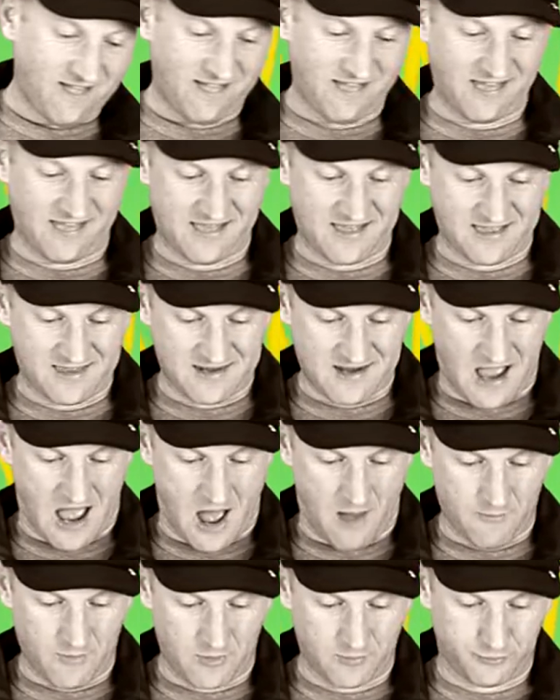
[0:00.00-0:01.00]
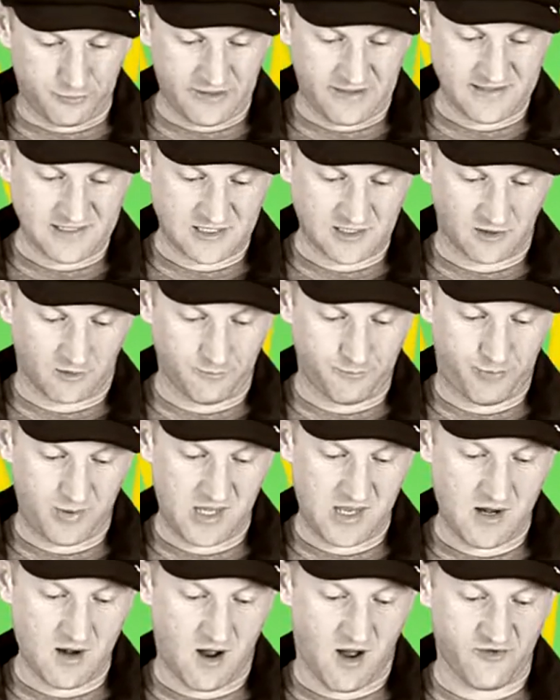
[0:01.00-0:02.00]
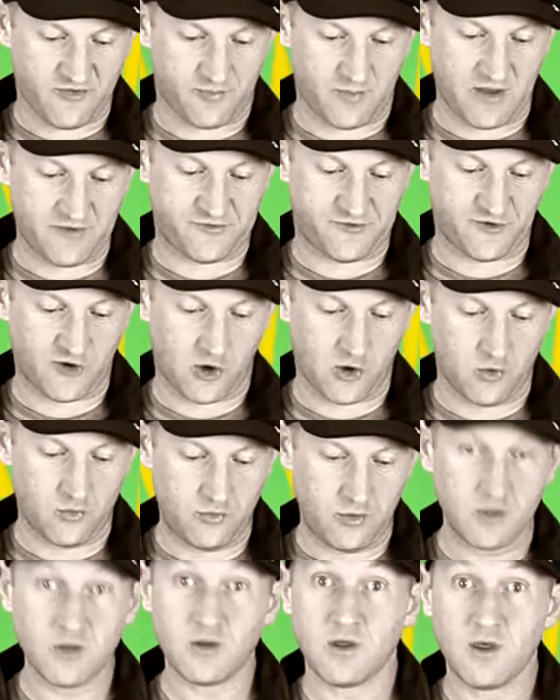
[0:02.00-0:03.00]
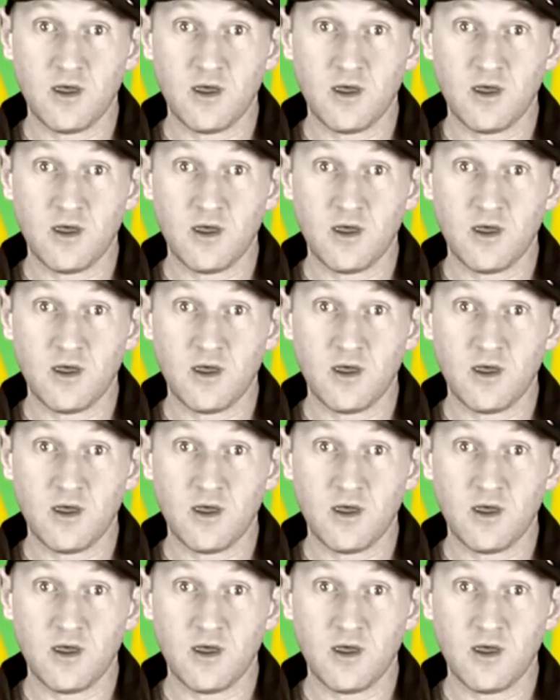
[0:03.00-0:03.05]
and I'm gonna play this little beat off my phone